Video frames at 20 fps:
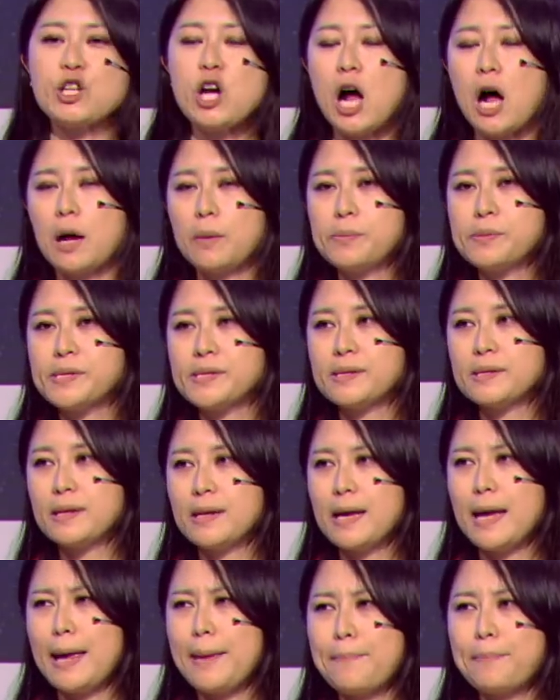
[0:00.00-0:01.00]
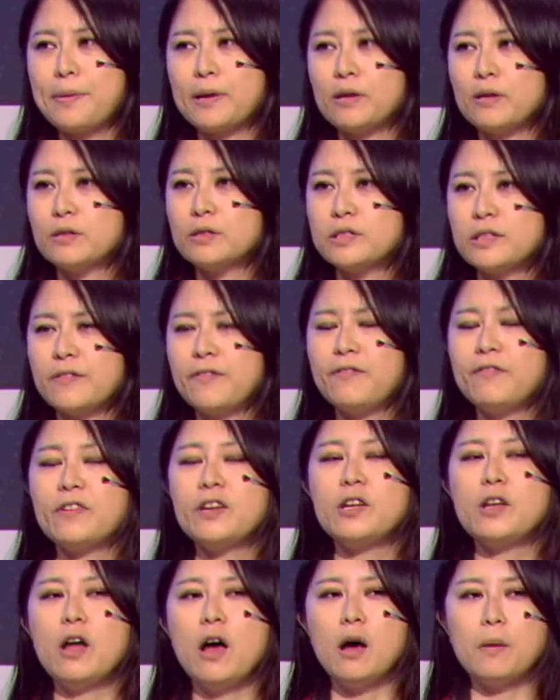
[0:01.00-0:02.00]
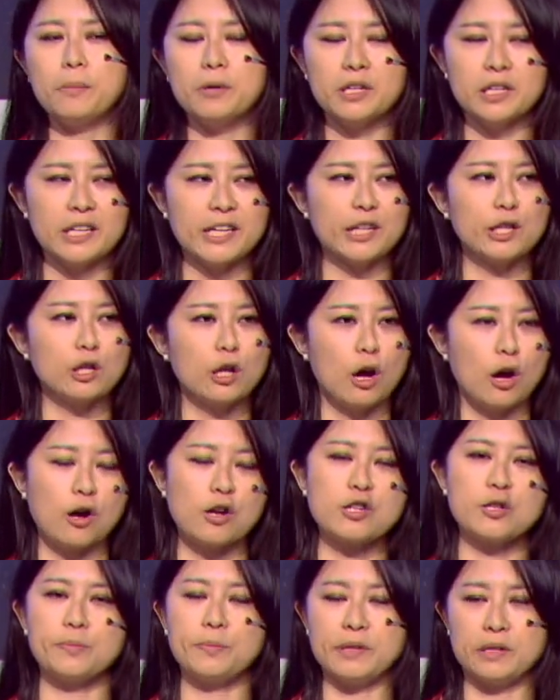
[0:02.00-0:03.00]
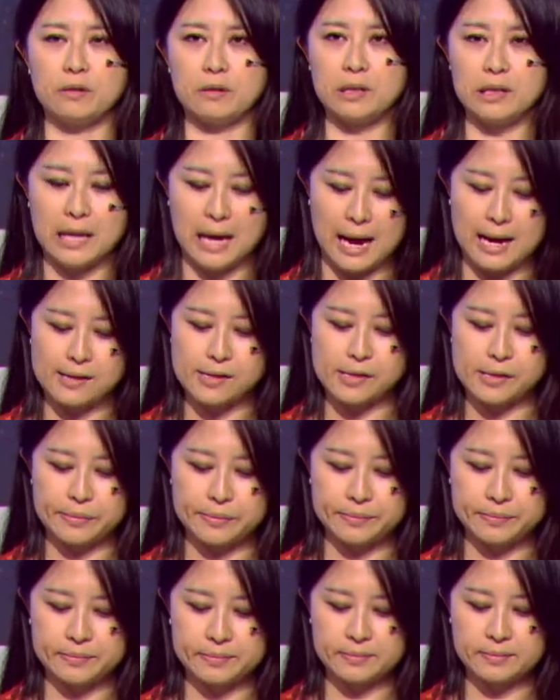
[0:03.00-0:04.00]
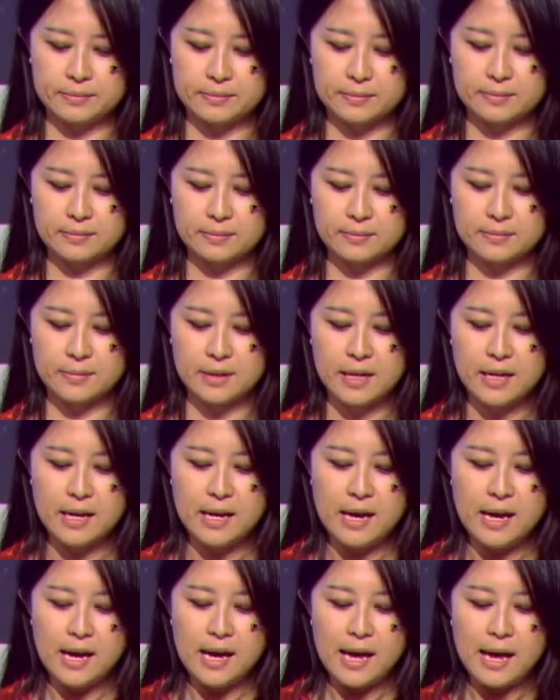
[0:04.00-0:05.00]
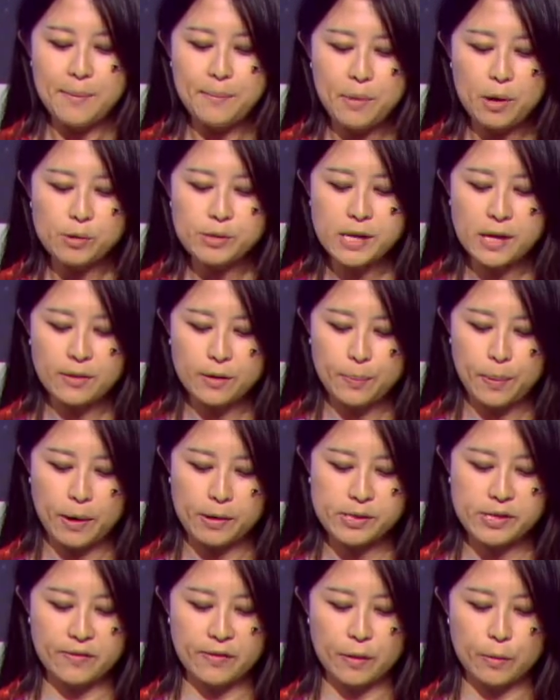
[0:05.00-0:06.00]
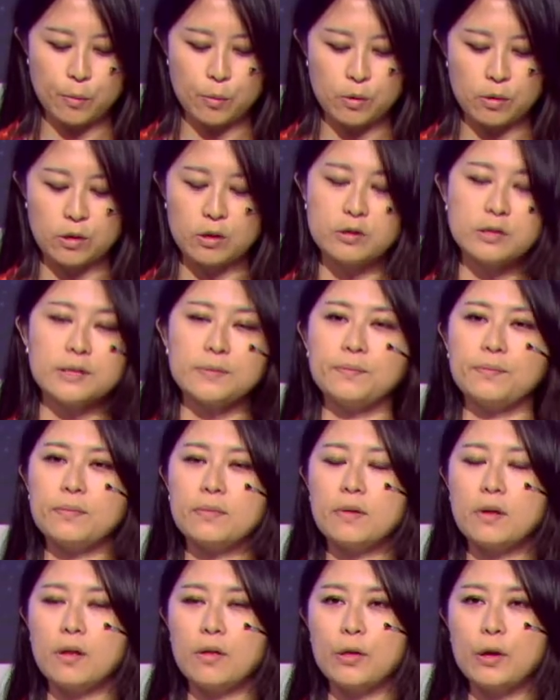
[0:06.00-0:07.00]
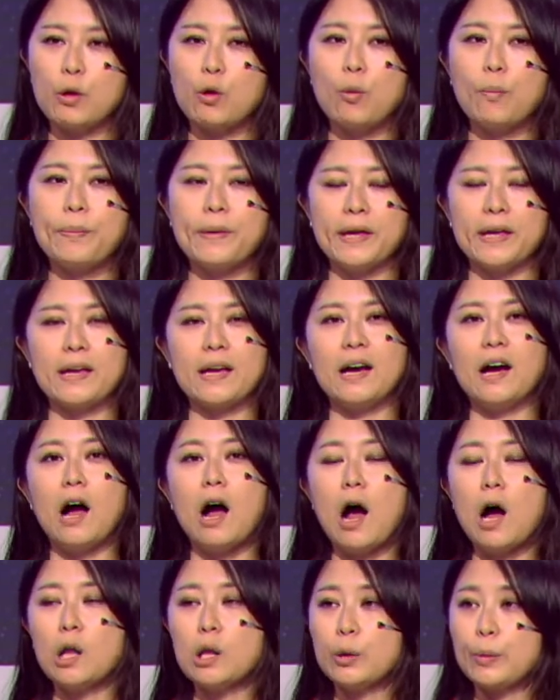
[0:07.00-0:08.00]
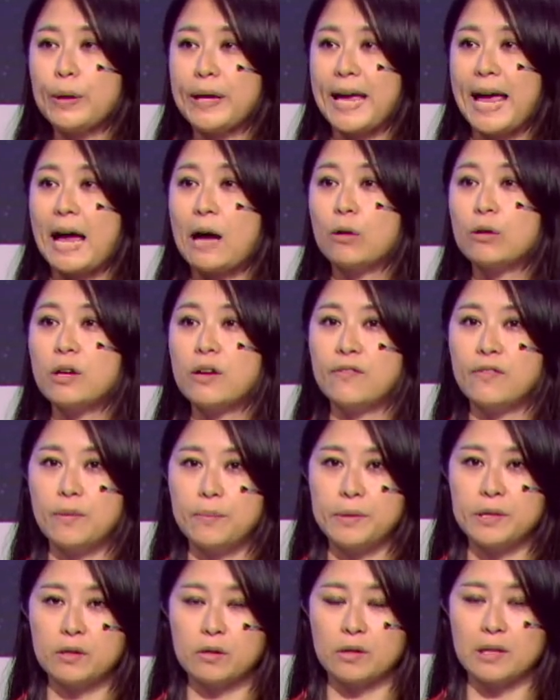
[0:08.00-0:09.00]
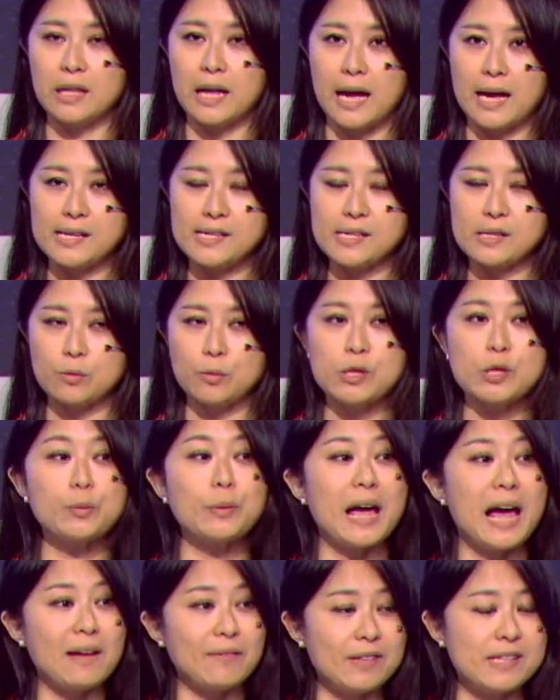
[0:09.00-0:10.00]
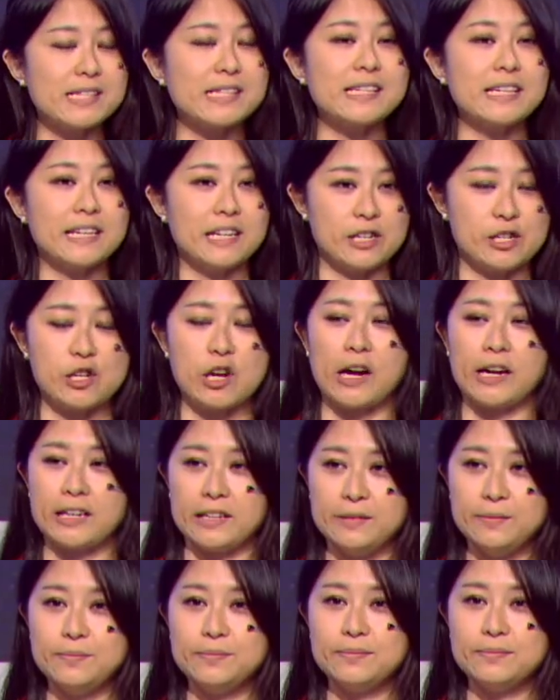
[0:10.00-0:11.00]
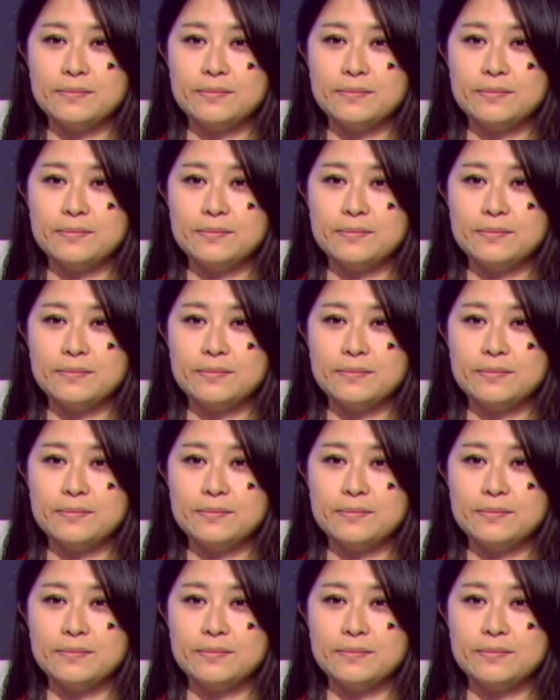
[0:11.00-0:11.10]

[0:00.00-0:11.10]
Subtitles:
jobs, and build a phenomenally large middle class. In most other parts of the world, there will be a hollowing out of the middle class, which we haven't seen in China.